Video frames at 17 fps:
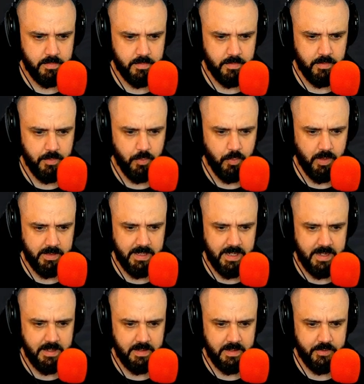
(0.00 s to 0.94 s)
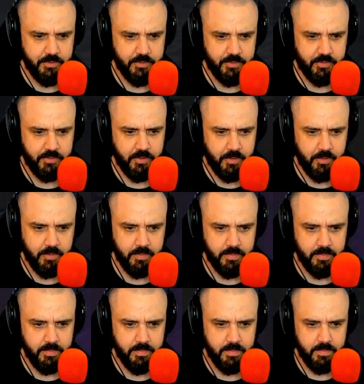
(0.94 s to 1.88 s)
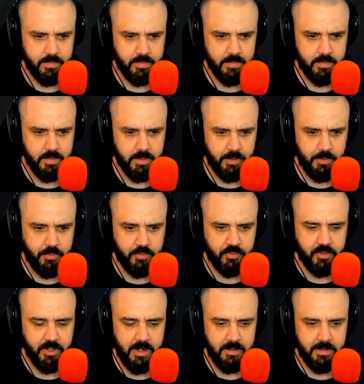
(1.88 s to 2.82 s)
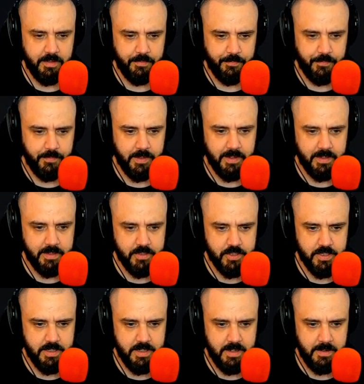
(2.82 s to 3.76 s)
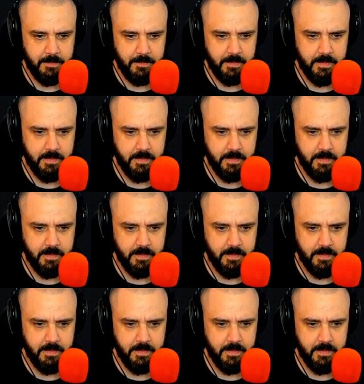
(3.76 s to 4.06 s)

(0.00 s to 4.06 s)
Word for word: don't know what the hell I just saw. You scared the 32.4.